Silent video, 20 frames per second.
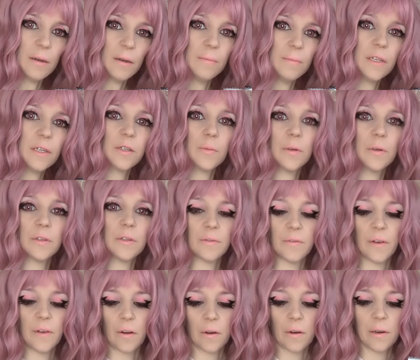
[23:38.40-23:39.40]
This was
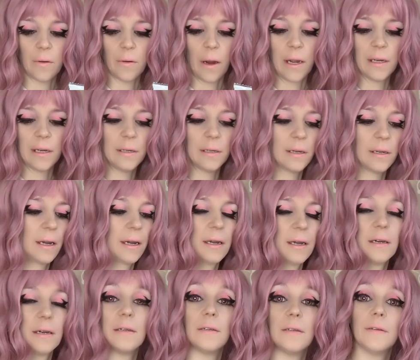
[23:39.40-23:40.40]
very great,
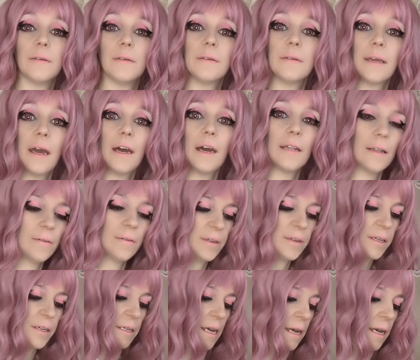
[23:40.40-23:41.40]
and yeah, I loved
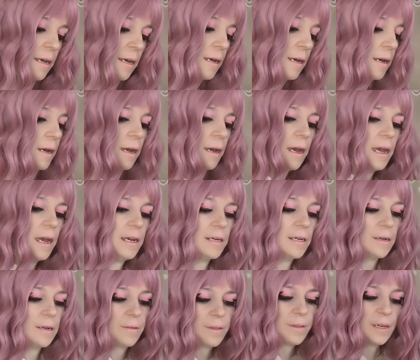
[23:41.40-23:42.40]
it.
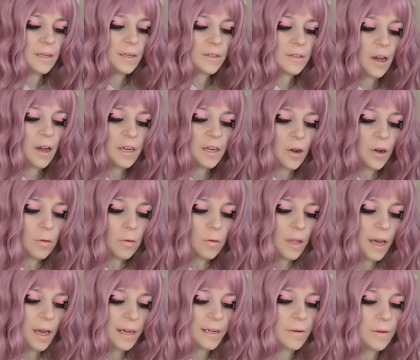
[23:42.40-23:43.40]
And things I don't
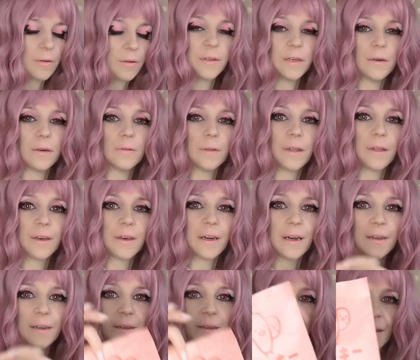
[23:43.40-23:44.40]
like, the only thing
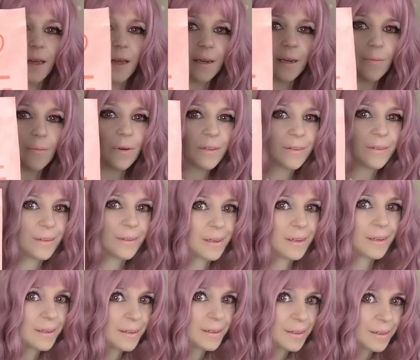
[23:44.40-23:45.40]
I didn't like was
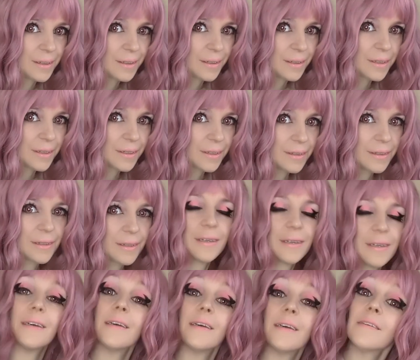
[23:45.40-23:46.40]
this.
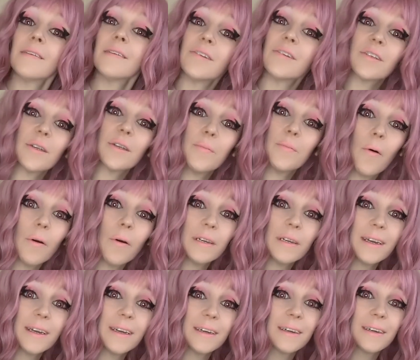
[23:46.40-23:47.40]

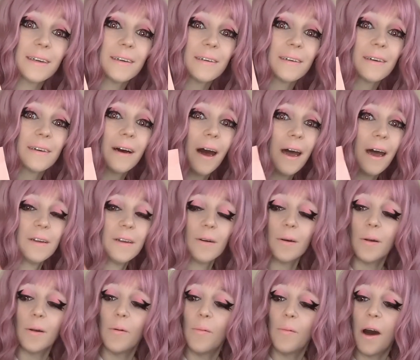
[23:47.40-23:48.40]
Disappointing! I
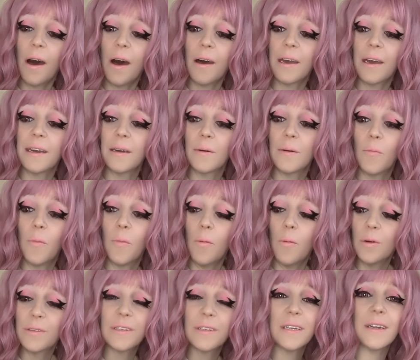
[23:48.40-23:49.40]
don't know why. What
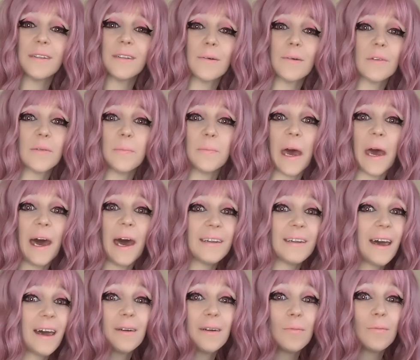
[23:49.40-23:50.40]
was in it that was
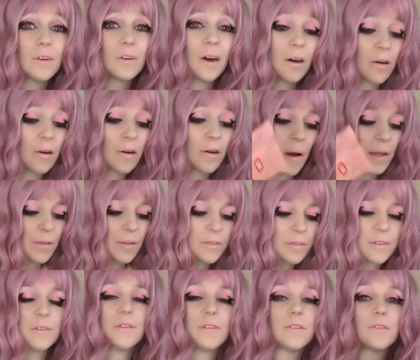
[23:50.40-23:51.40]
bad? I don't know. I
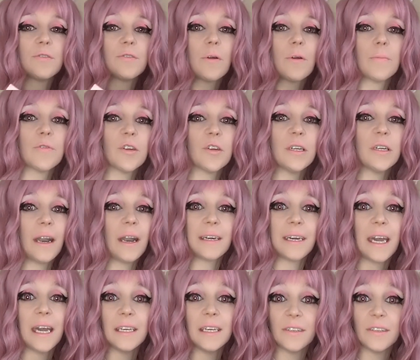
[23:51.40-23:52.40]
looked in the description and I
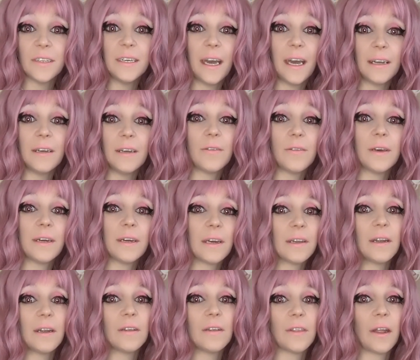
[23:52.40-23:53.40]
can't see anything
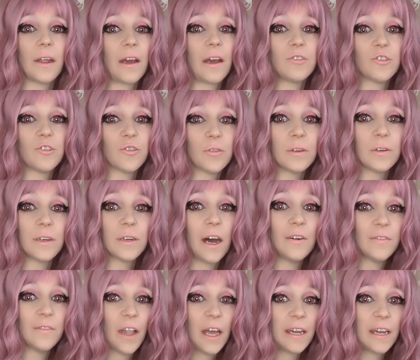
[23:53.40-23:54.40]
in it that I shouldn't
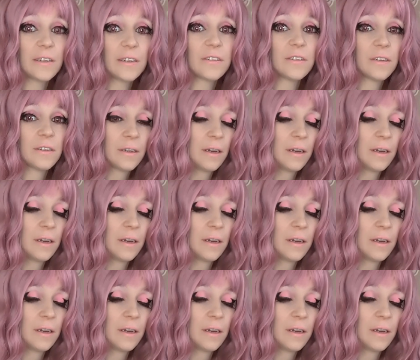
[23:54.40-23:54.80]
have liked.